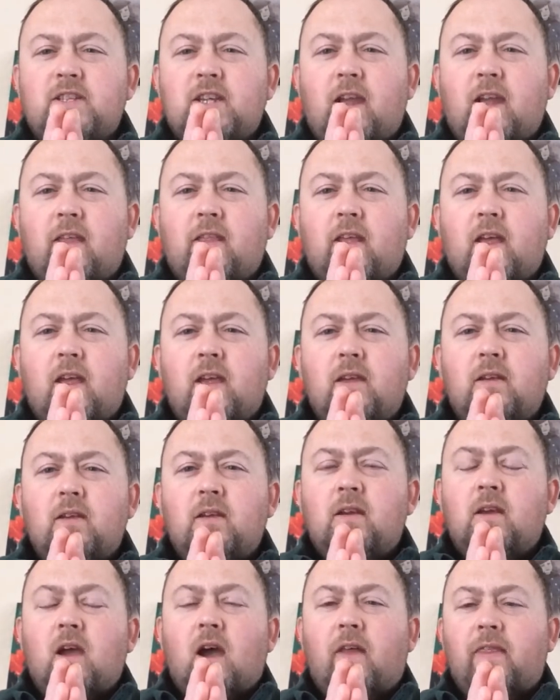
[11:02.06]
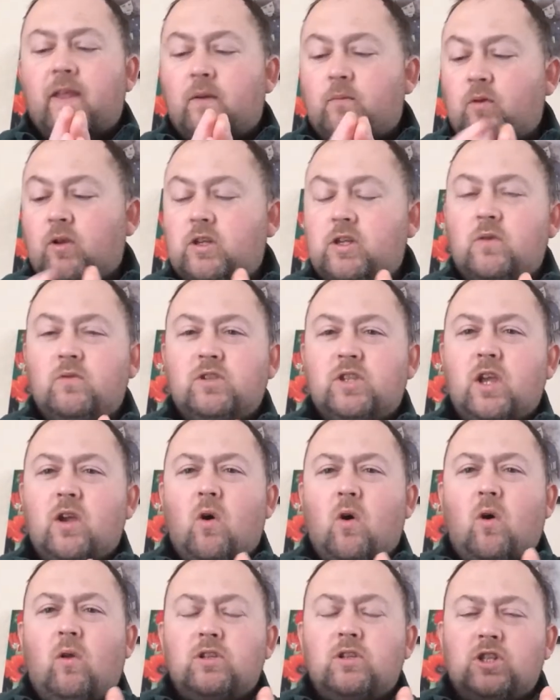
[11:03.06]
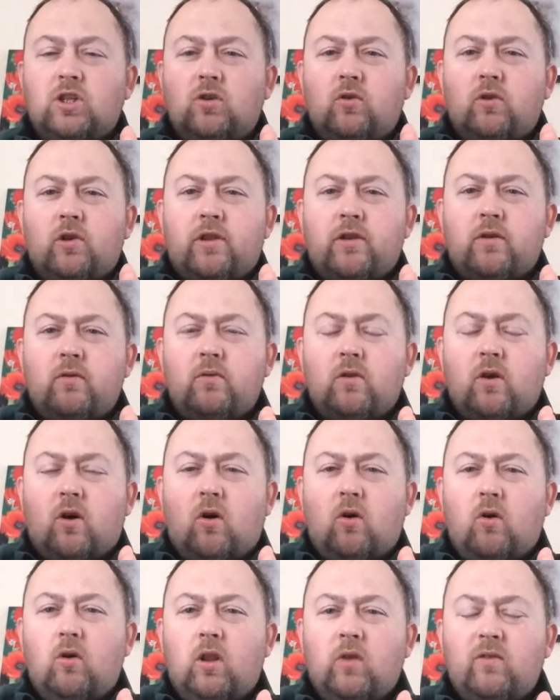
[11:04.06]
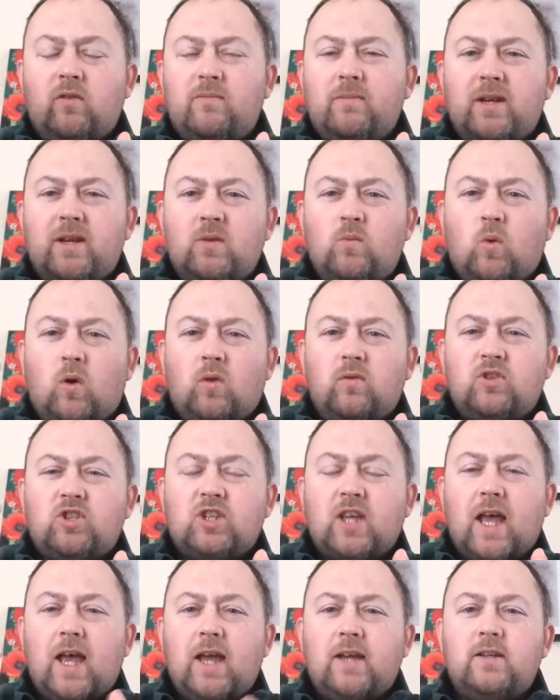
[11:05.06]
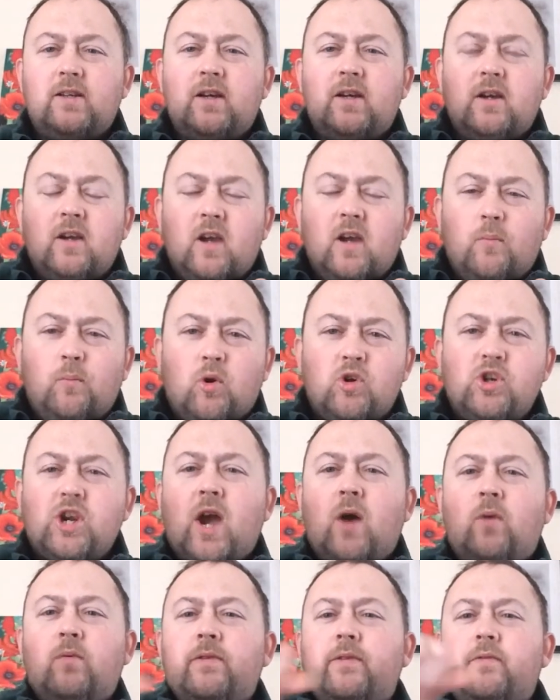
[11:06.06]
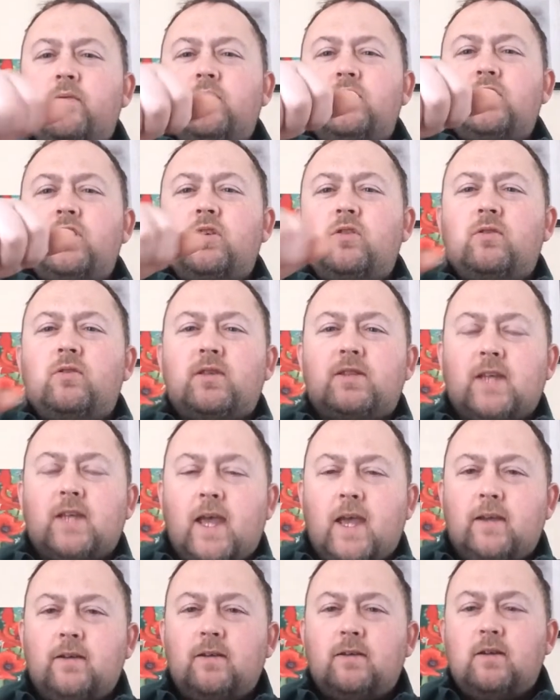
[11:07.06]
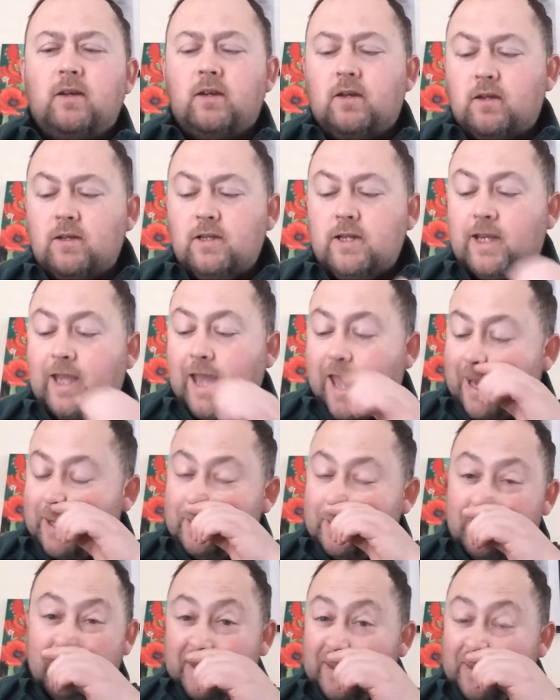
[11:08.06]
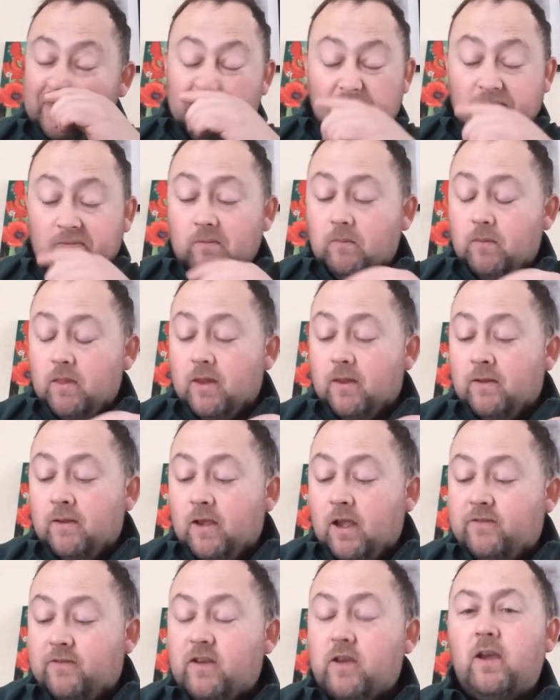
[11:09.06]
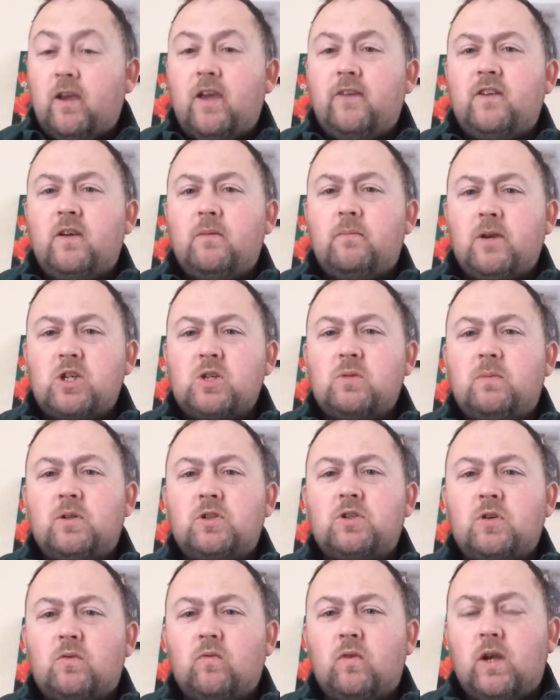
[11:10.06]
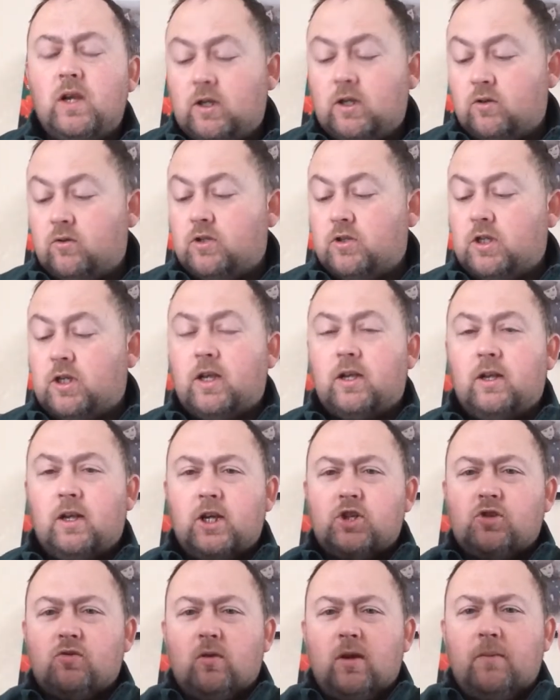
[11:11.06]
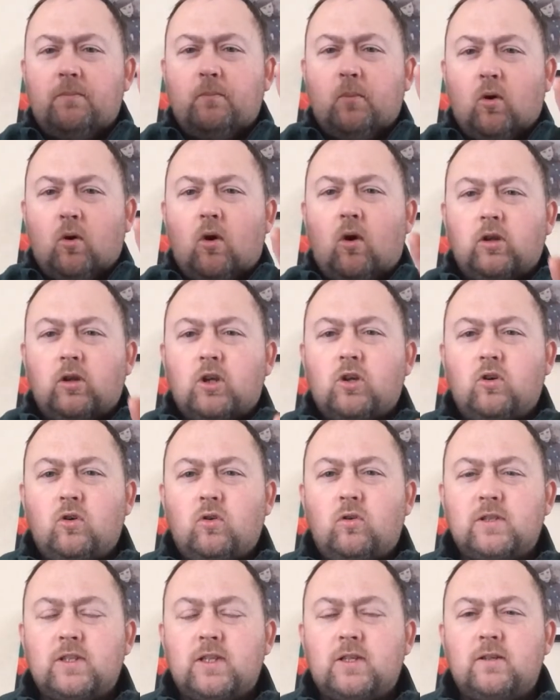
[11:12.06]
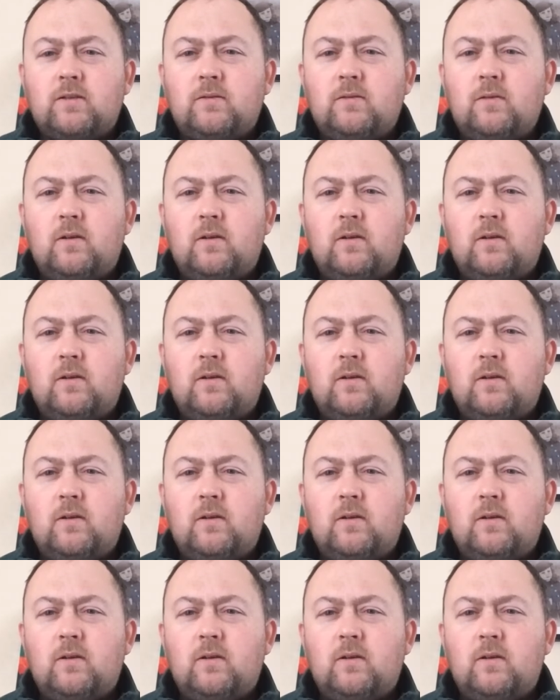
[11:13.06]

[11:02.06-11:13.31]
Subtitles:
together, and then we'll use the awl to go through the hole that we made in one side and push it out through to the other side. You can, if your measurements are really good, you can literally put all your holes in